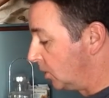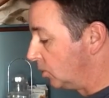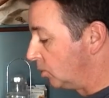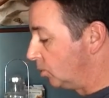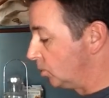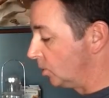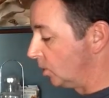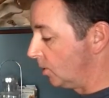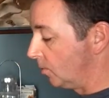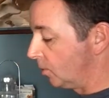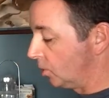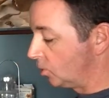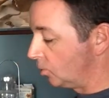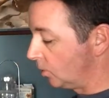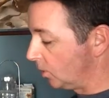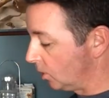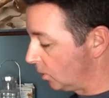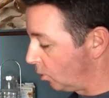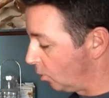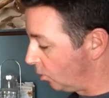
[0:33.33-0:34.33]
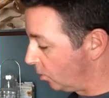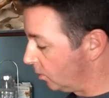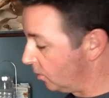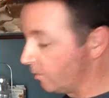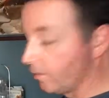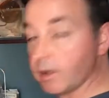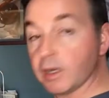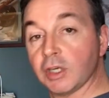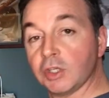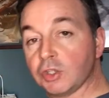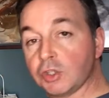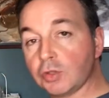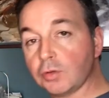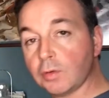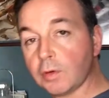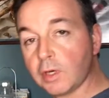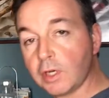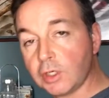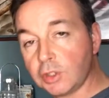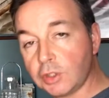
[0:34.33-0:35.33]
usually between 1/4 of an inch
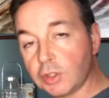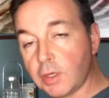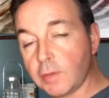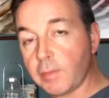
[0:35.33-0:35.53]
to an inch,